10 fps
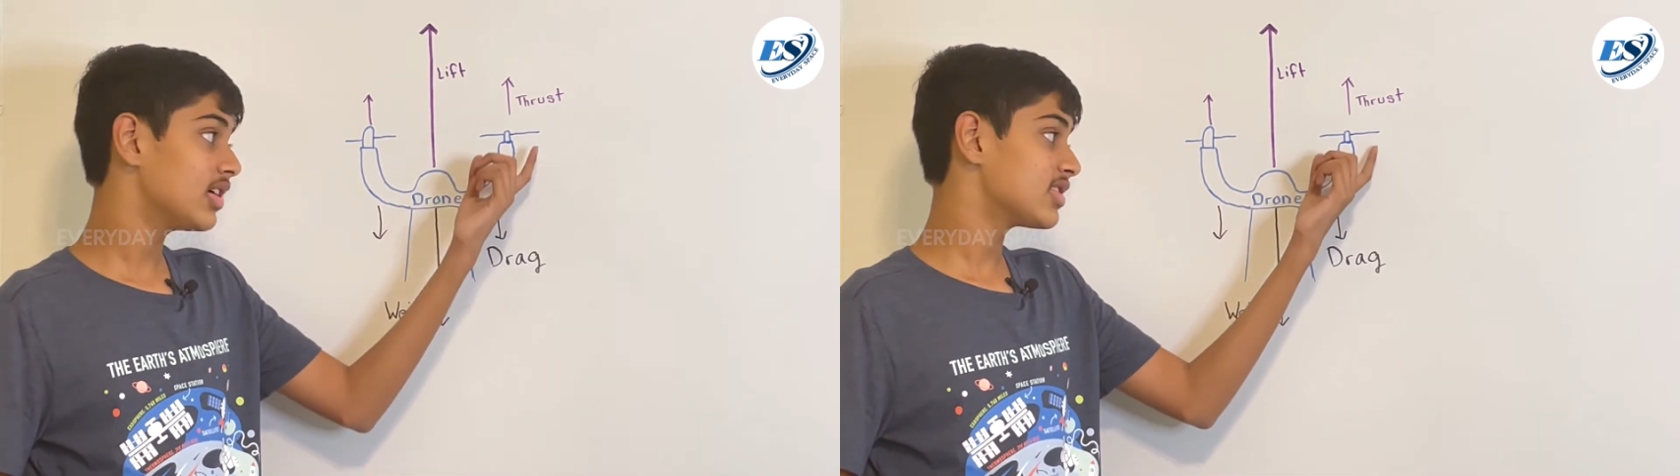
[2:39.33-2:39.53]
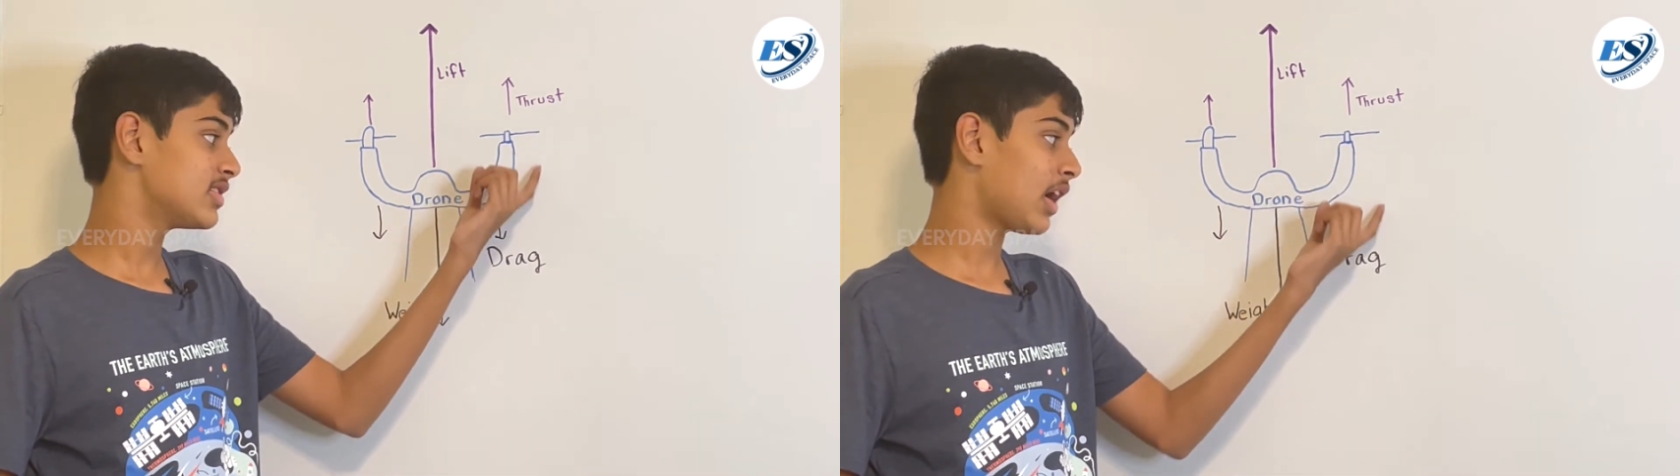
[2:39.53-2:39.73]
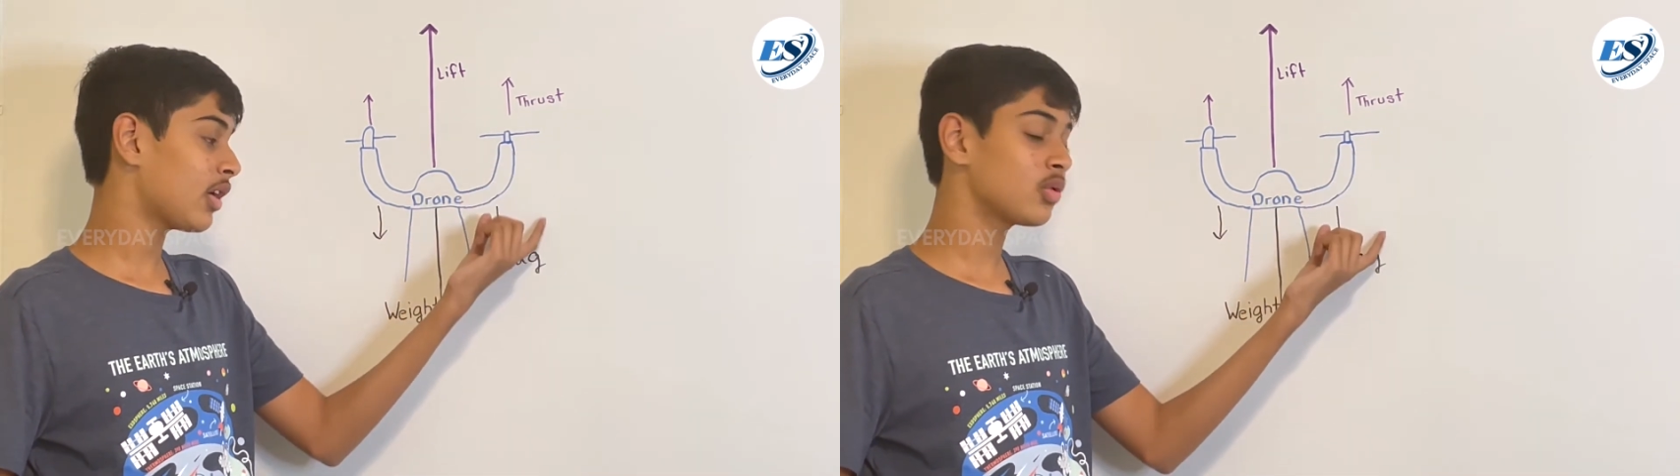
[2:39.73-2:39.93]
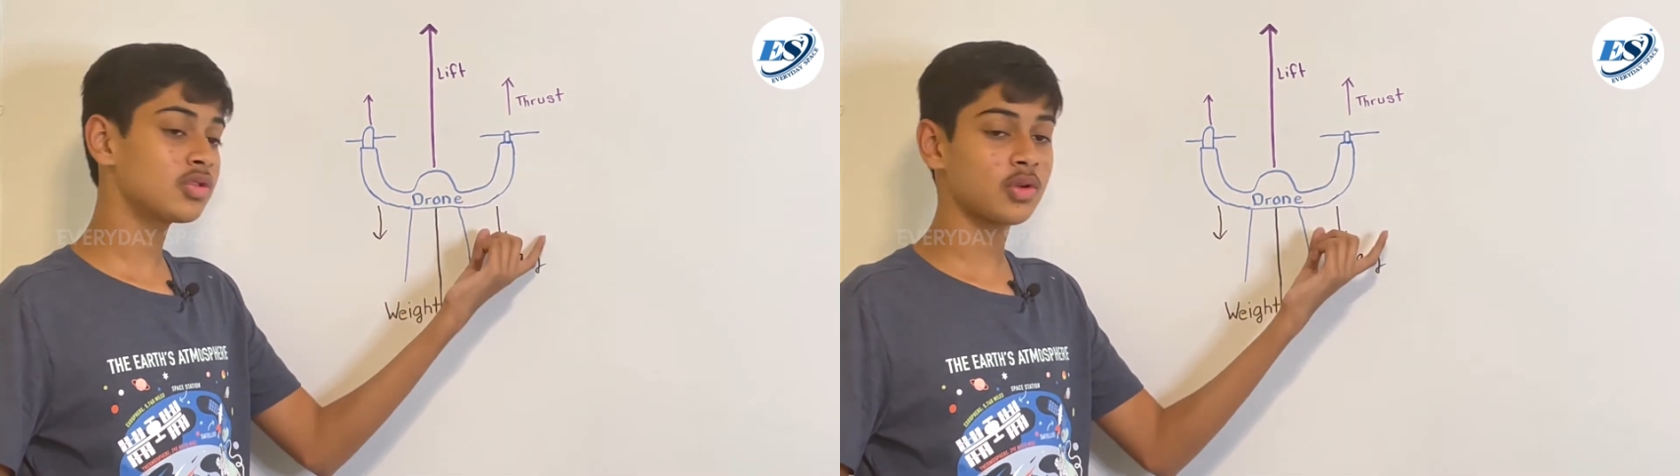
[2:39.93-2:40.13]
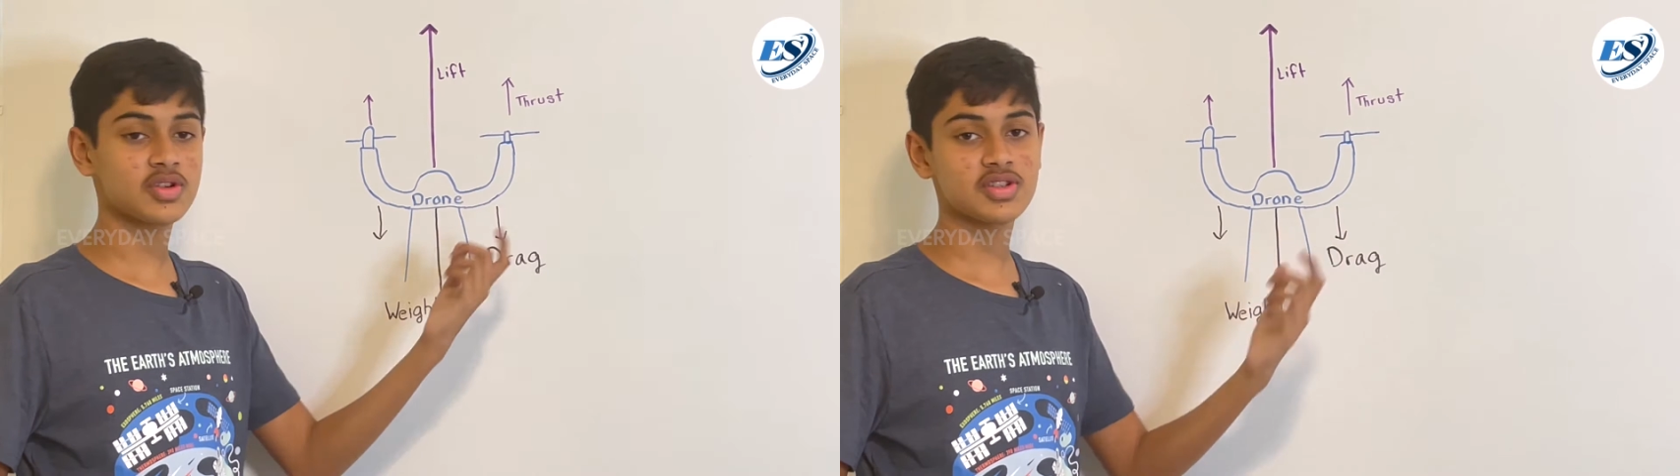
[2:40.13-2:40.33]
down
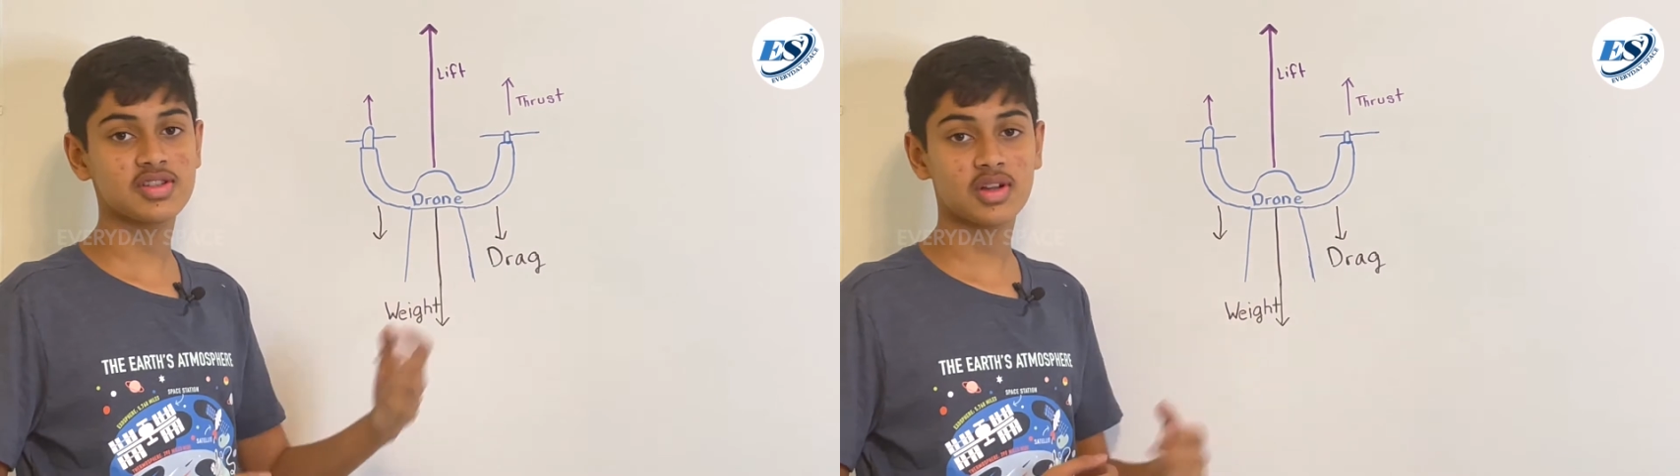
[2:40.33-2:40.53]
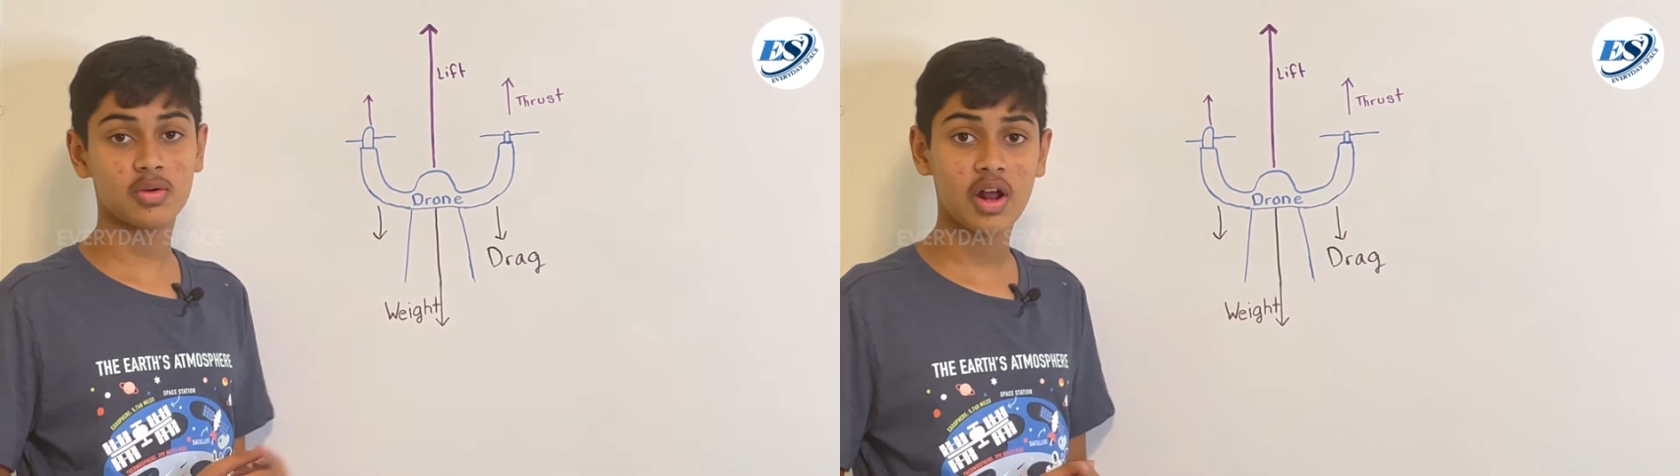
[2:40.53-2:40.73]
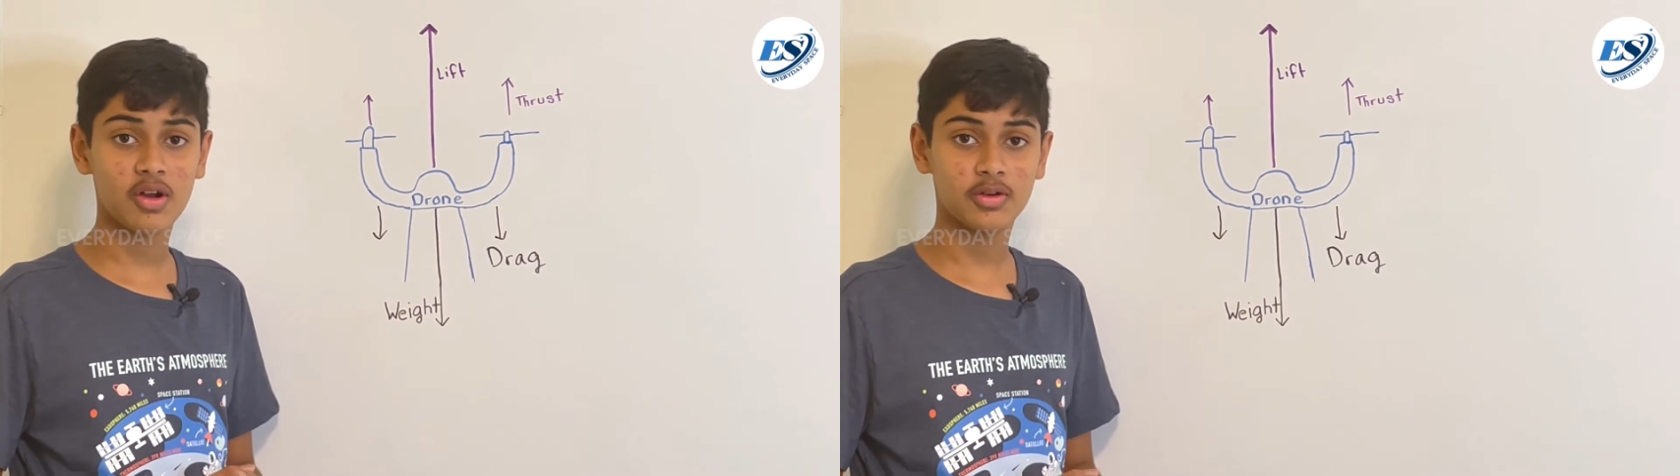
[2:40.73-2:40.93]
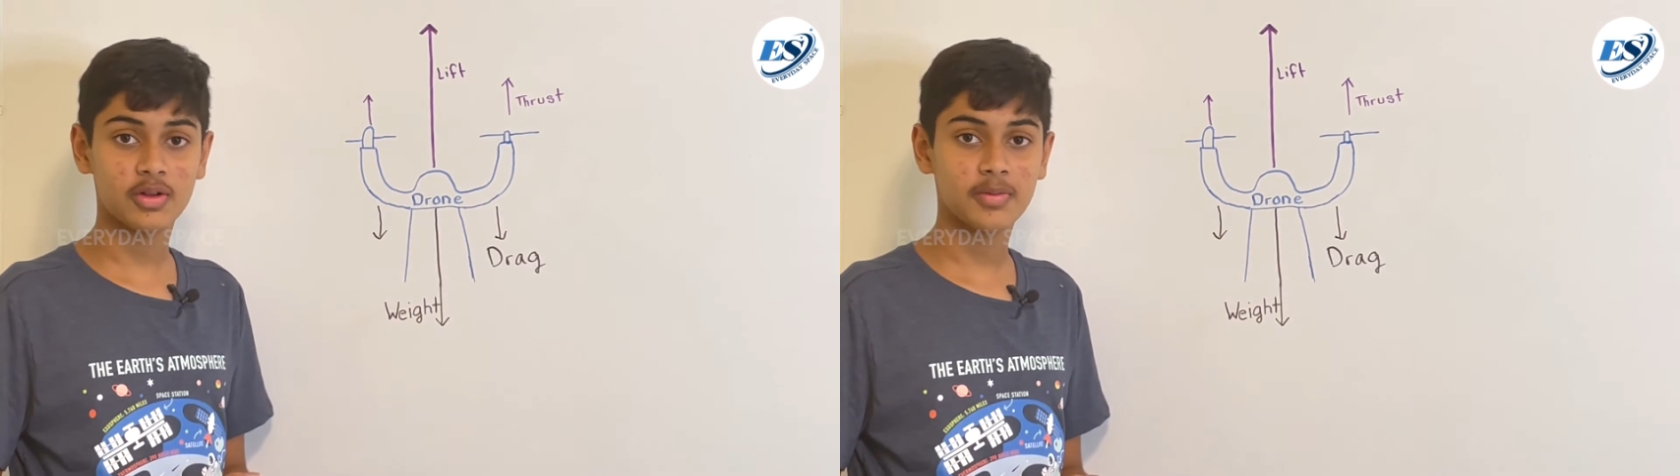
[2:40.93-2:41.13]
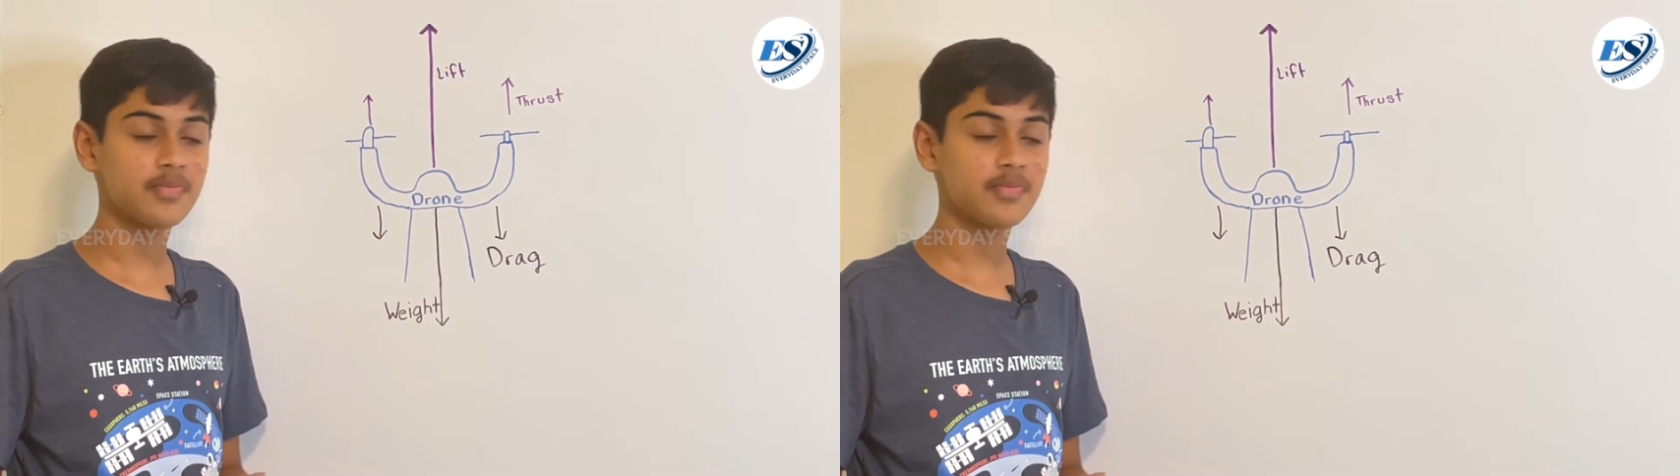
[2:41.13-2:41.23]
towards the ground.